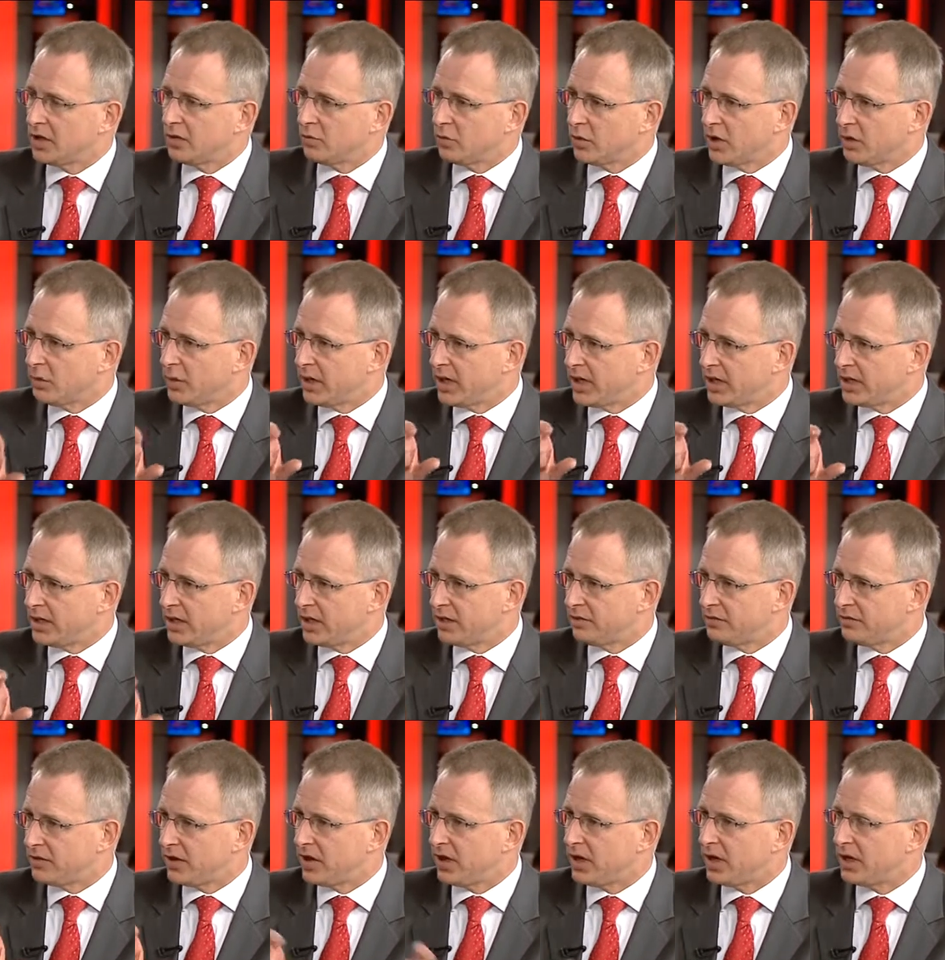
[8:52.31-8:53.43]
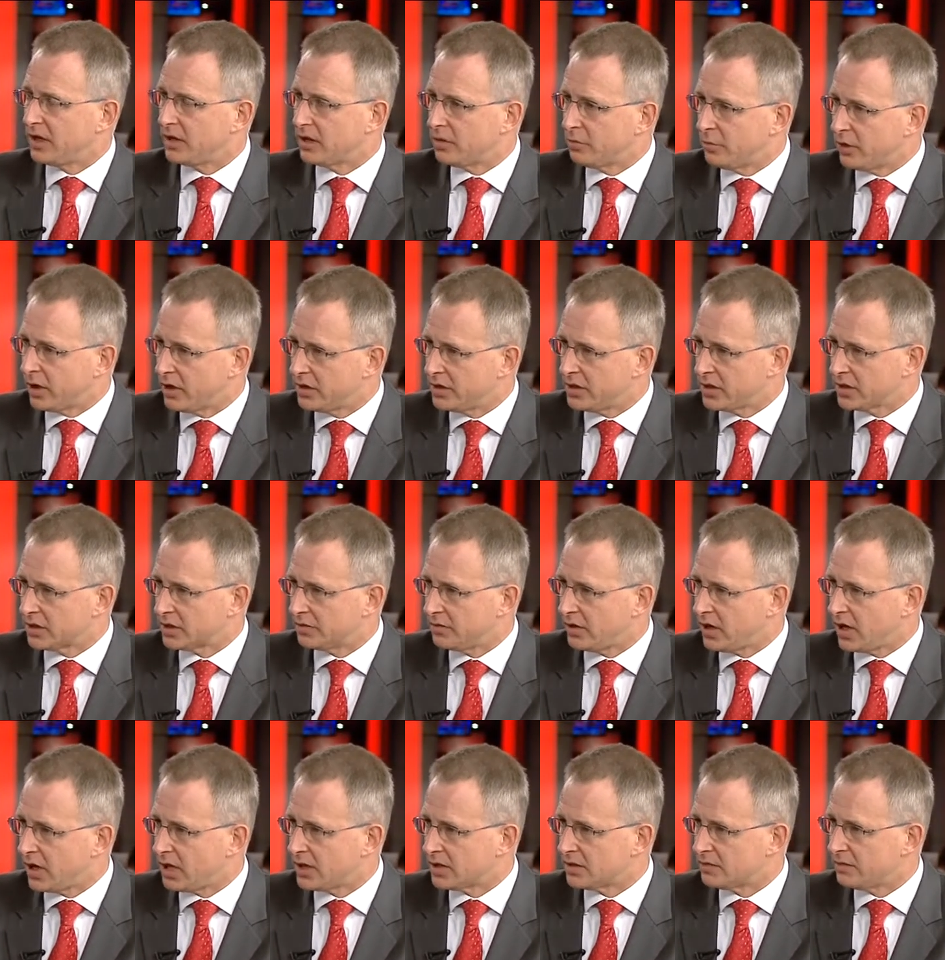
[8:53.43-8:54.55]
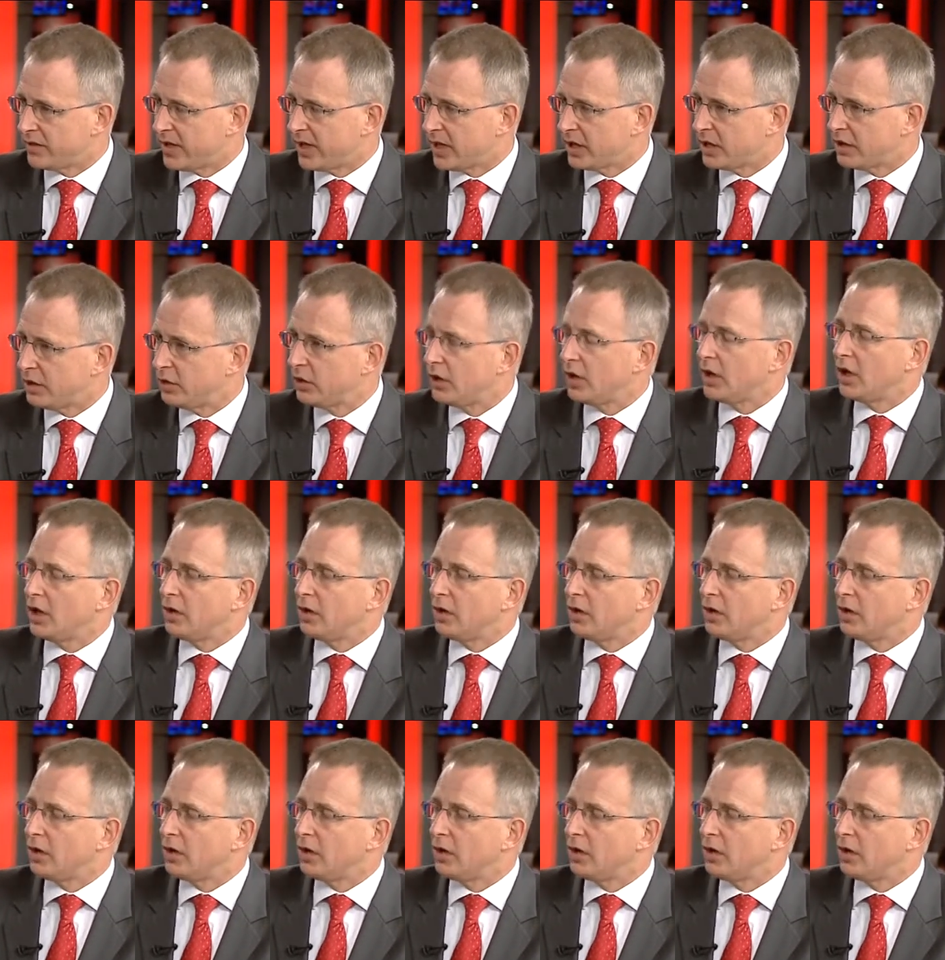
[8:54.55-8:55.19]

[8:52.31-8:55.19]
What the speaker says: where we identify the projects of highest value,